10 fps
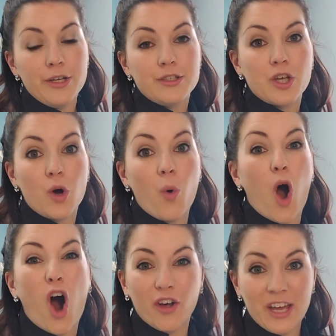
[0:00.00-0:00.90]
So
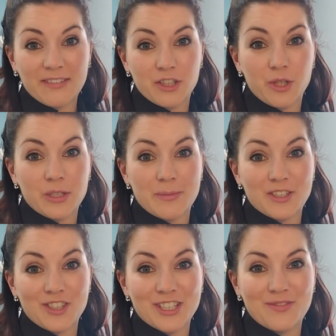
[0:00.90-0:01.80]
all you have to do is
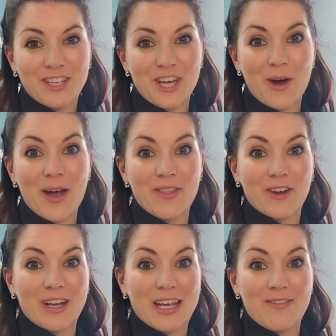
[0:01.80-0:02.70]
mention this video and they're
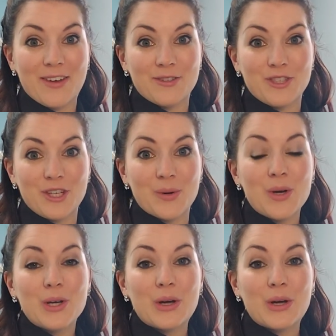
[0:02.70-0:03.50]
gonna give those to you.